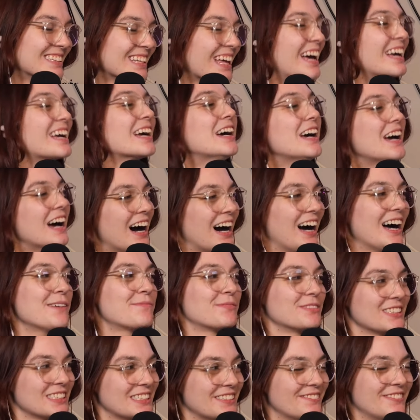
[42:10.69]
Like, I
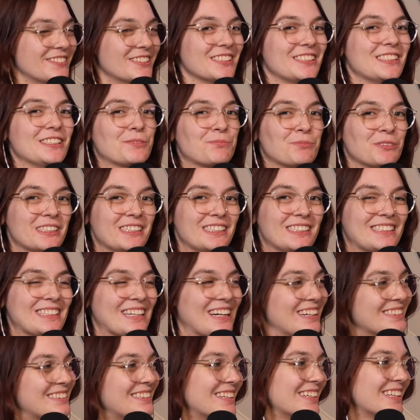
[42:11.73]
believe there's these plants
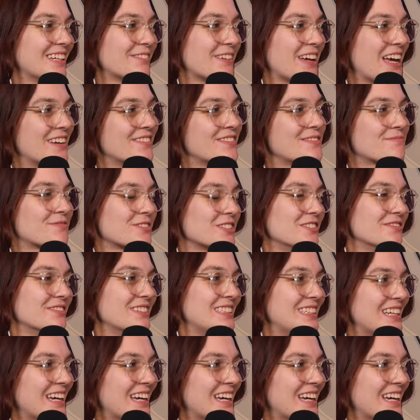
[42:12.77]
out there that we haven't proven